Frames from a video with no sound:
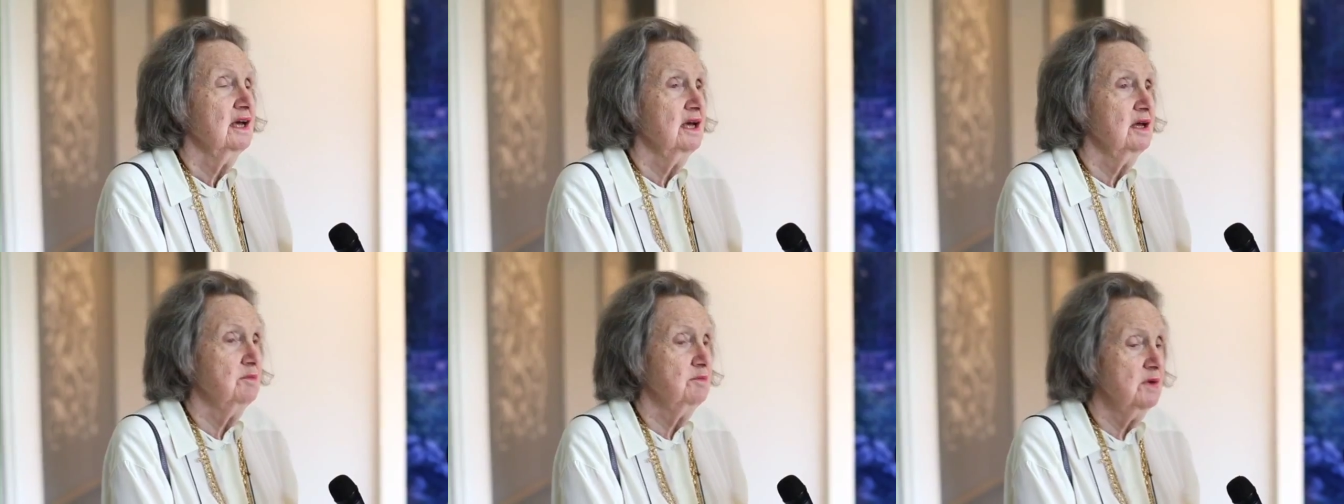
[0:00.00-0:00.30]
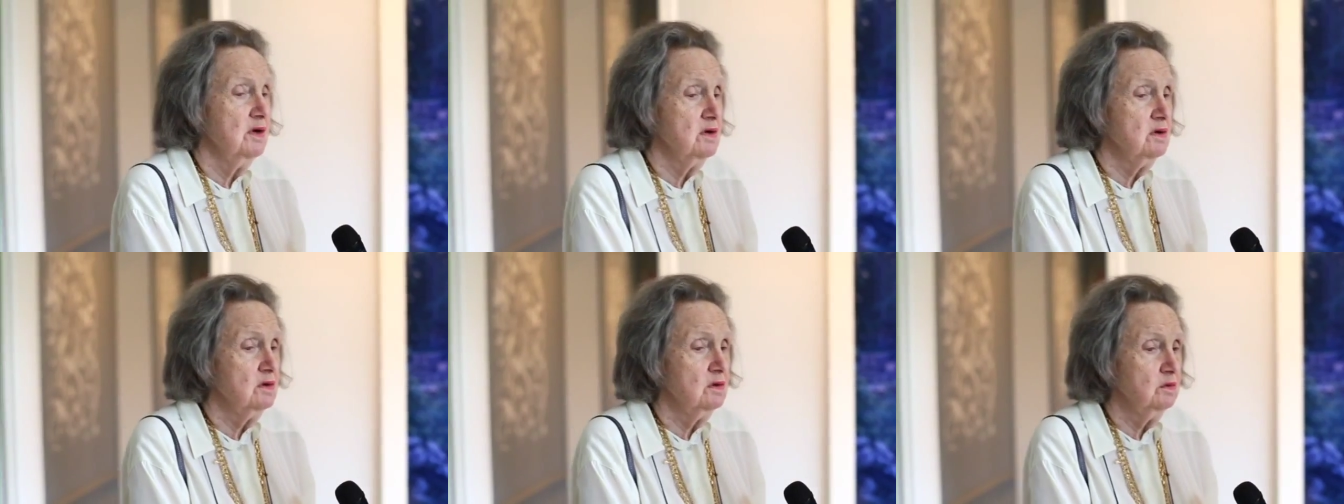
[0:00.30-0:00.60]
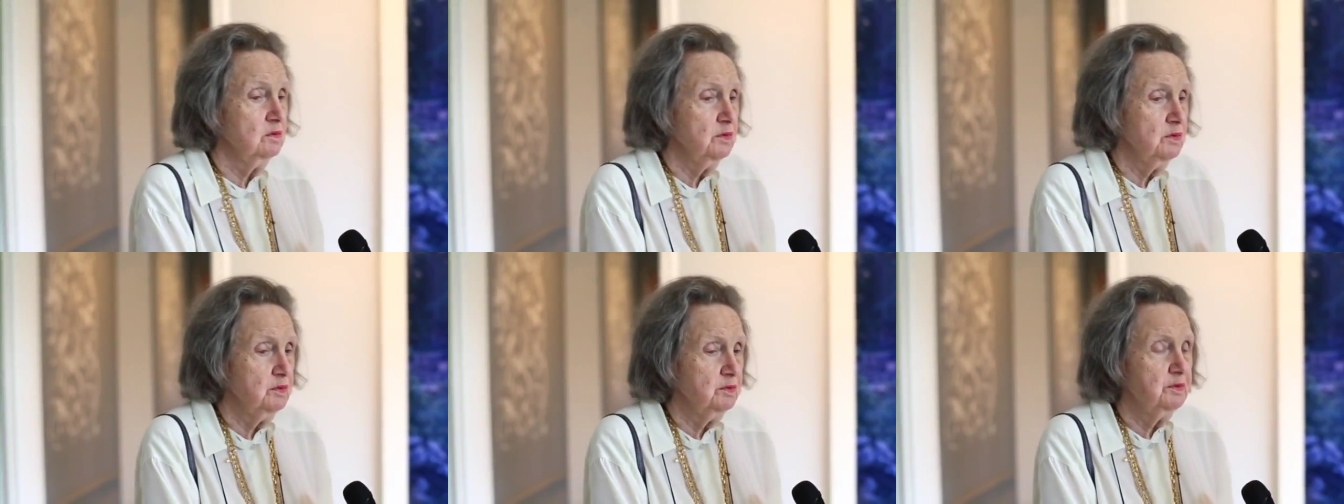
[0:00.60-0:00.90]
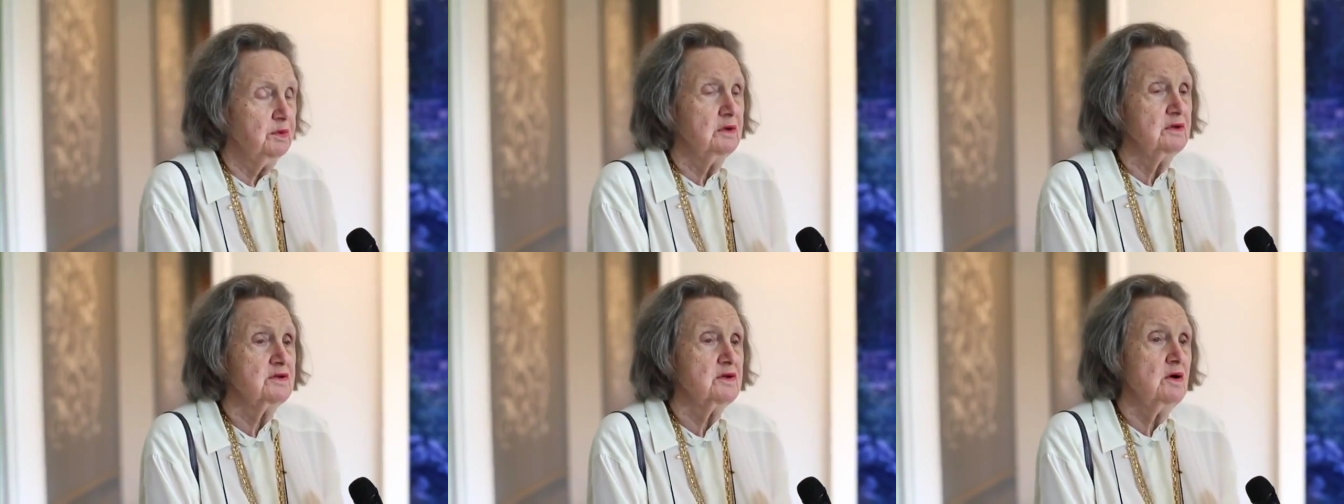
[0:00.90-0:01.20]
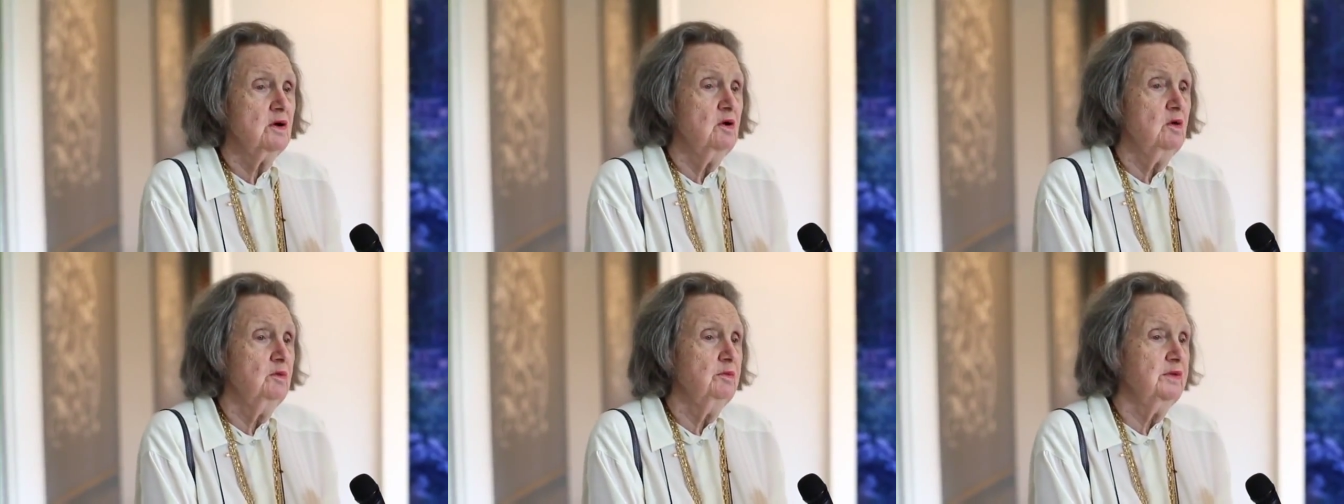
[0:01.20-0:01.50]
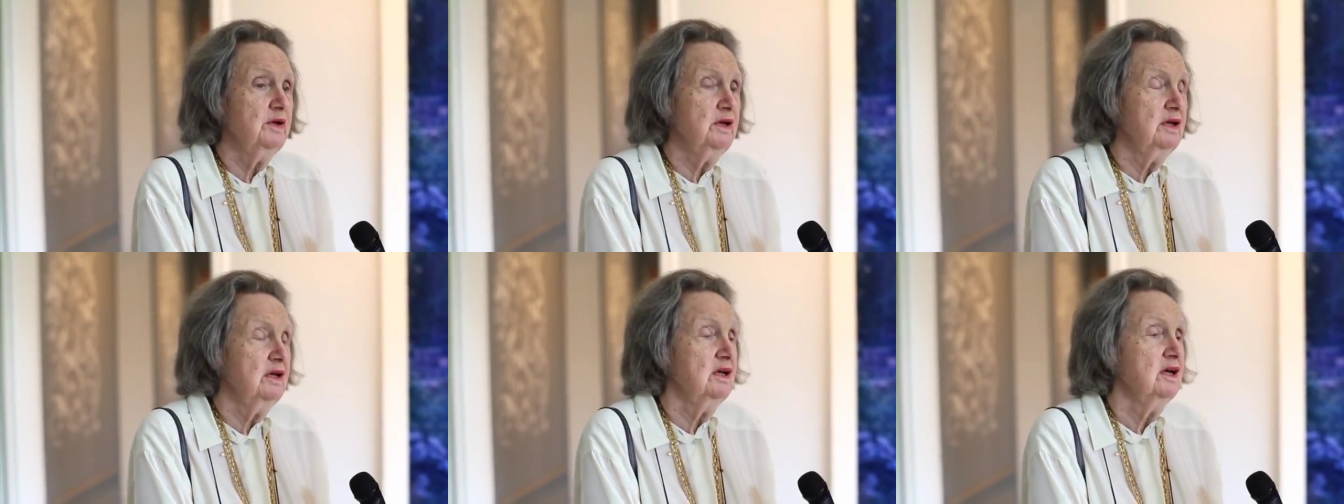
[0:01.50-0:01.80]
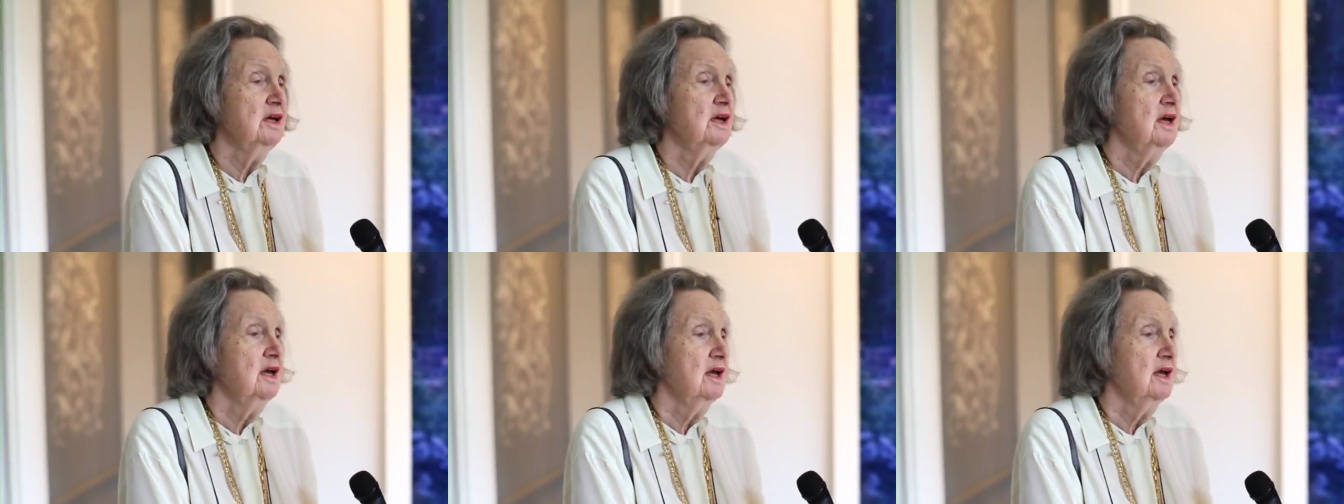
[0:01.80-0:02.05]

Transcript: And Merrill Rueppel told me